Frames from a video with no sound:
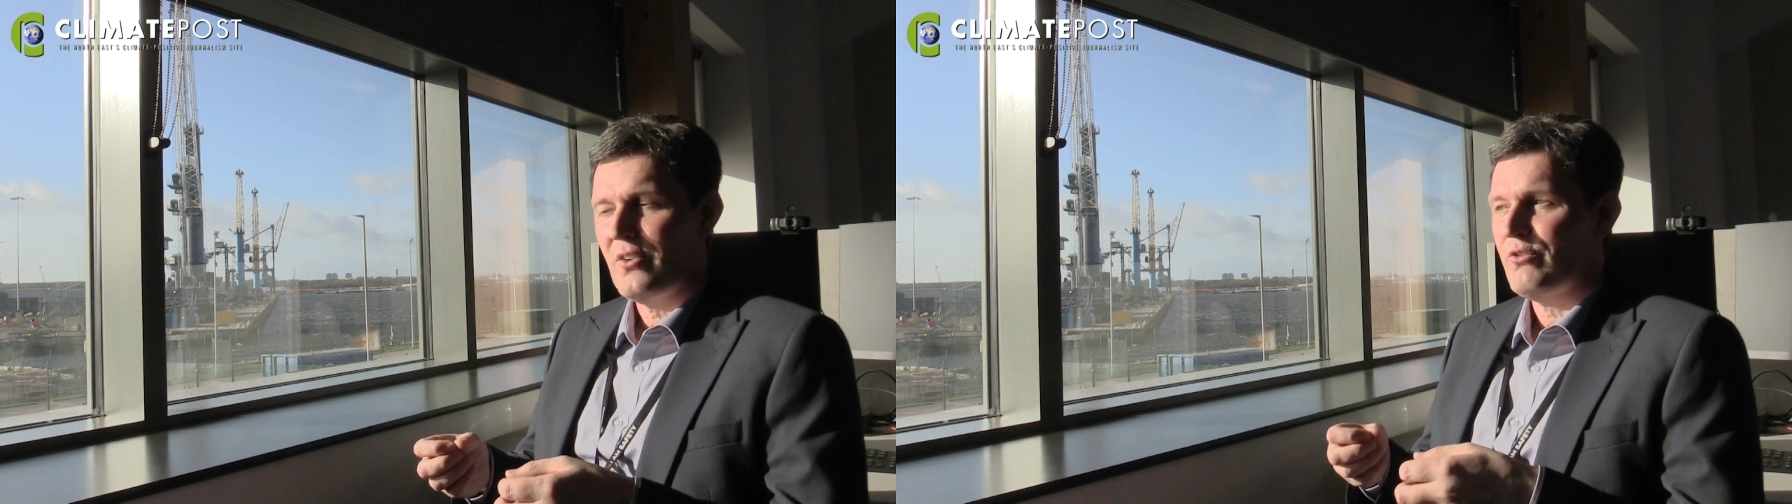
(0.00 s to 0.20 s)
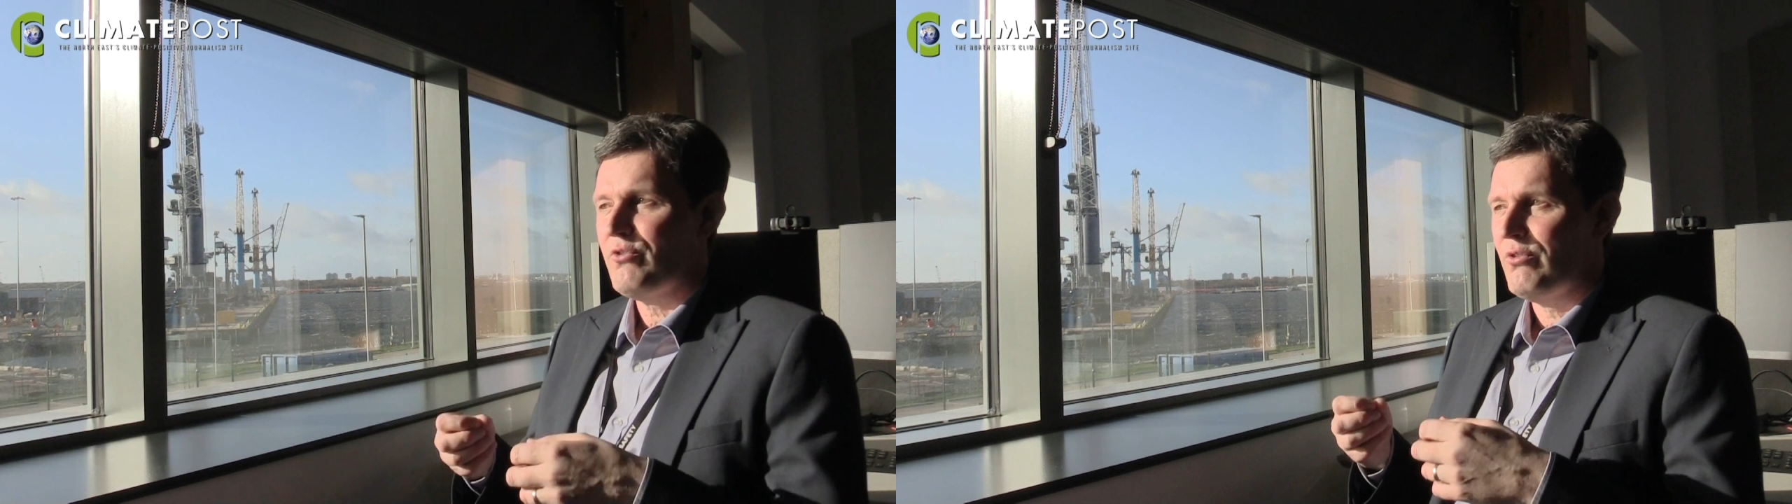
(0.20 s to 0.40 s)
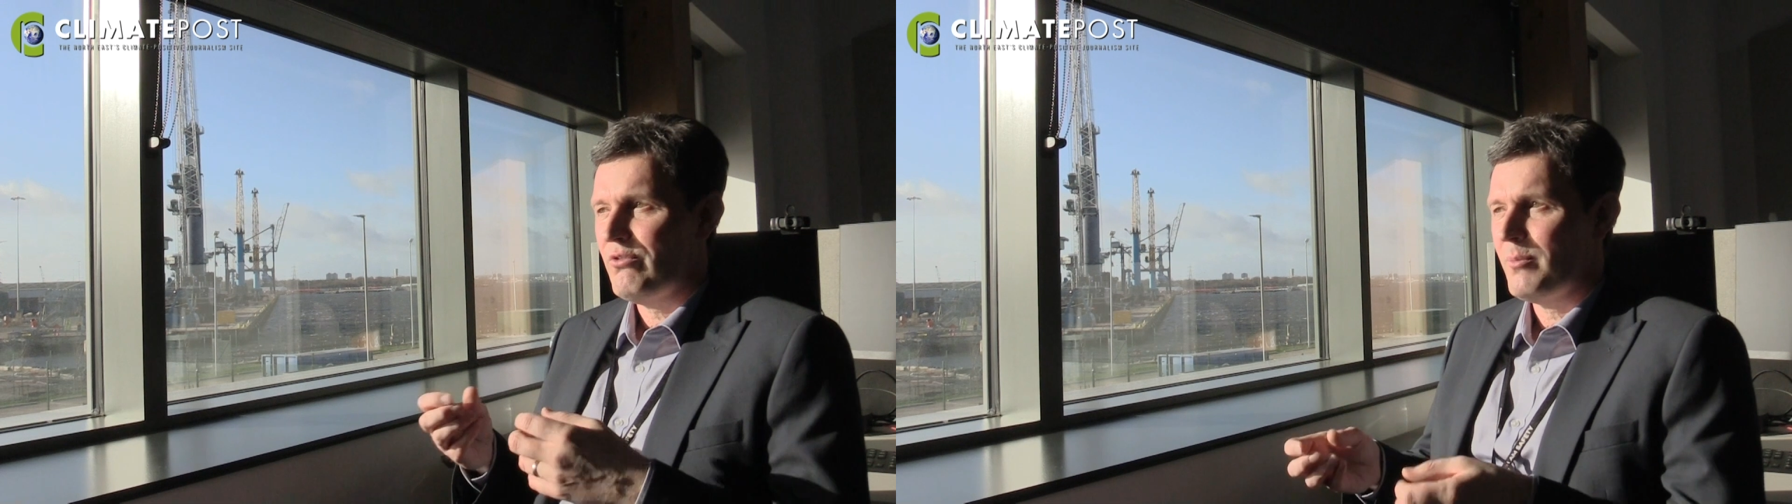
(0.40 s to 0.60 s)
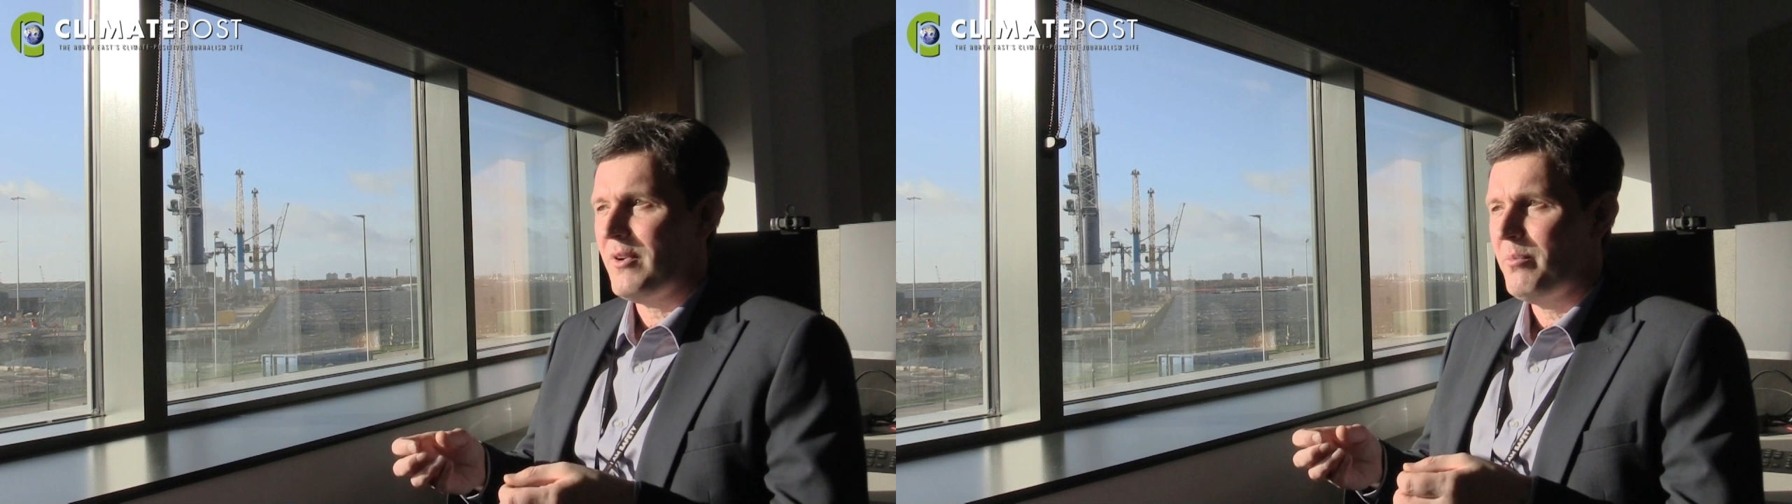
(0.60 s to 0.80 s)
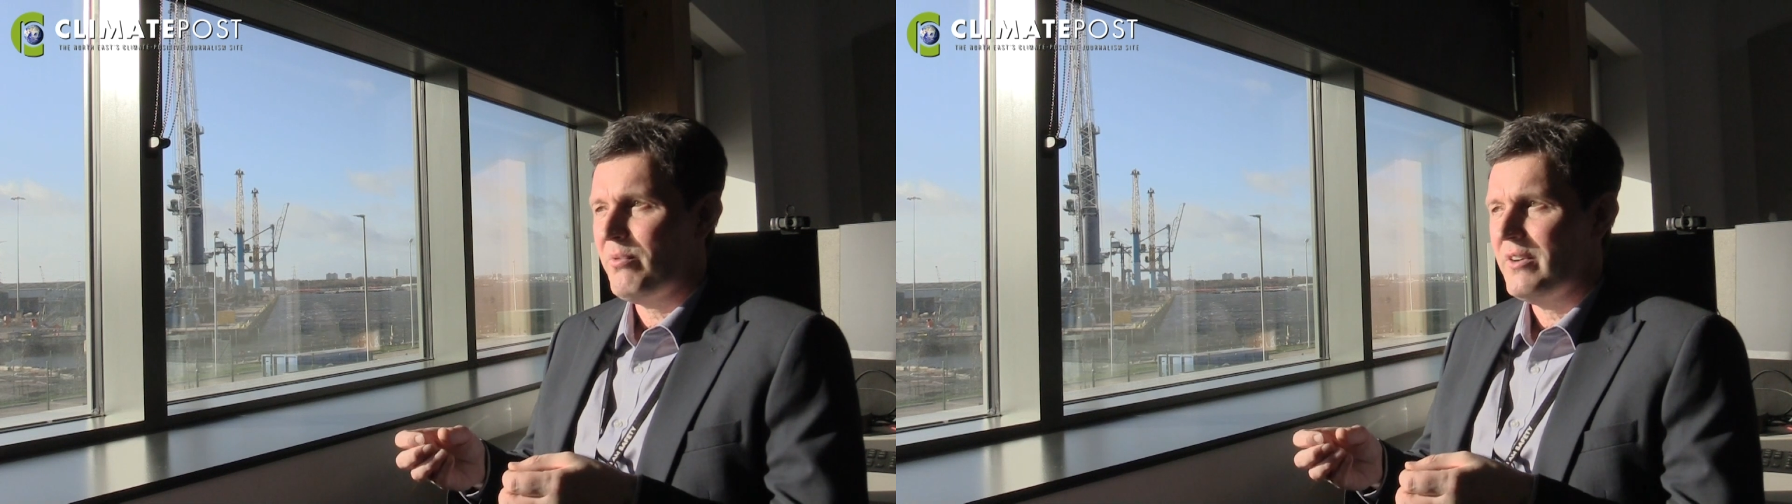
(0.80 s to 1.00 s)
Control room
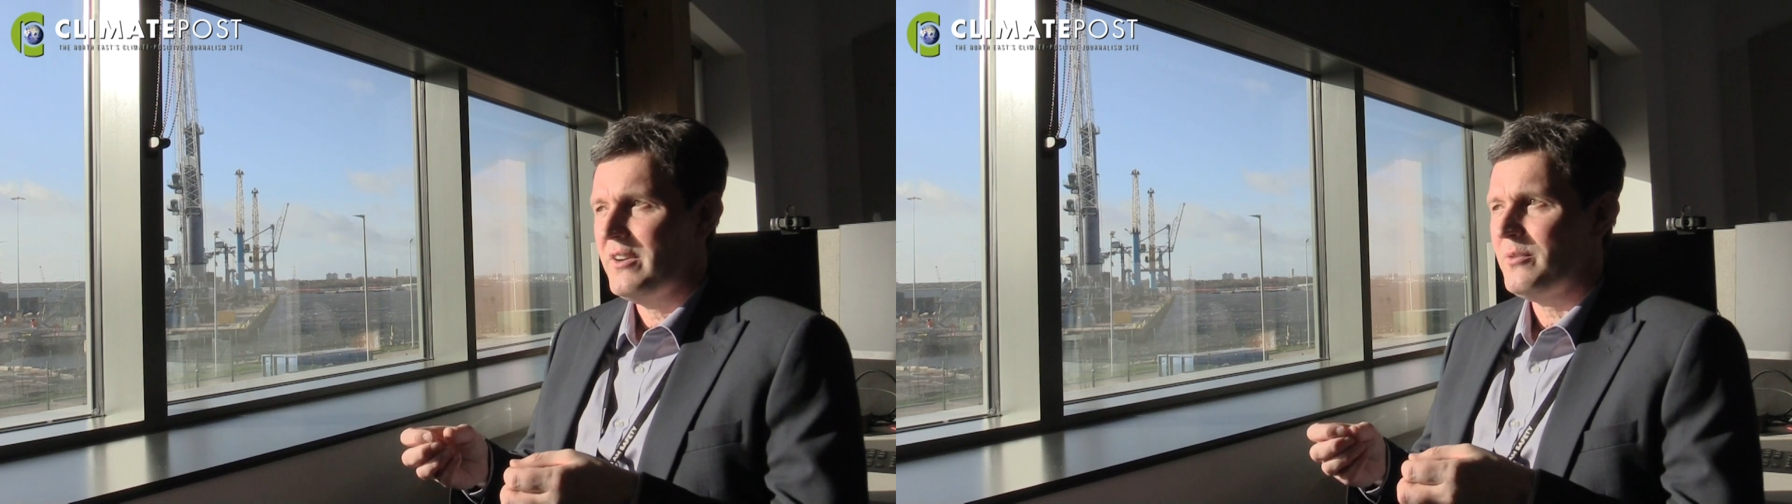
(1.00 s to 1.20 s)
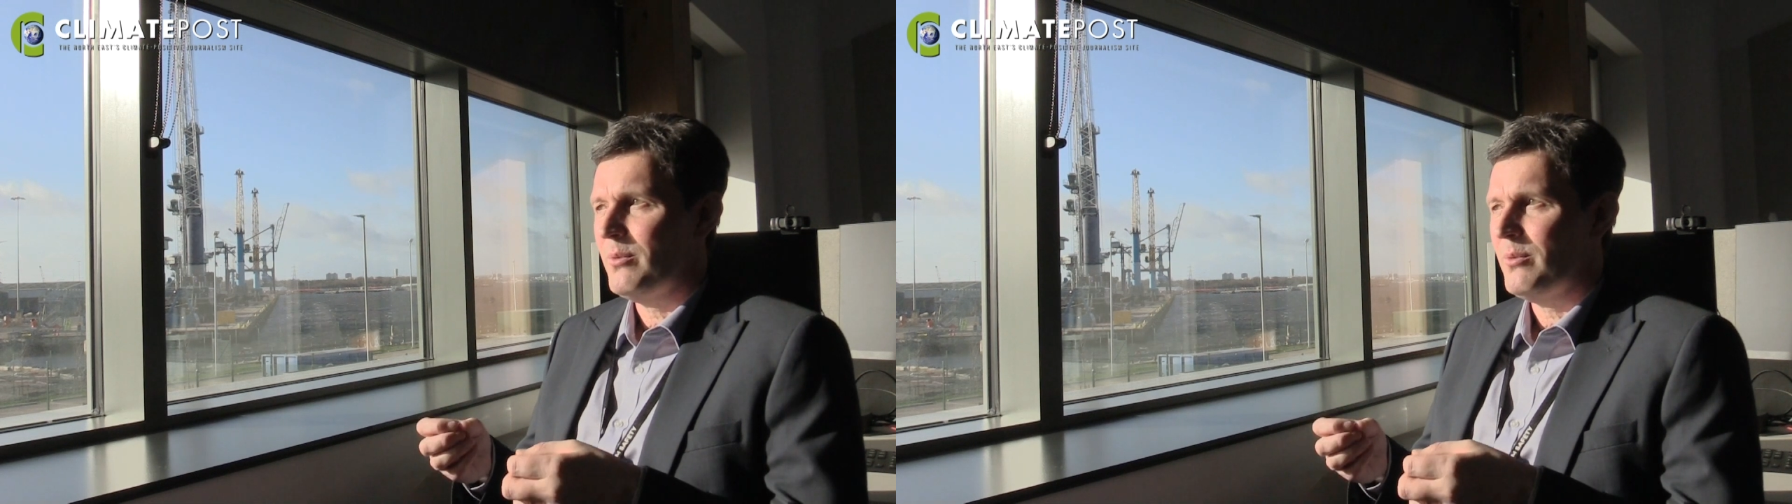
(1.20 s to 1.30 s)
operators,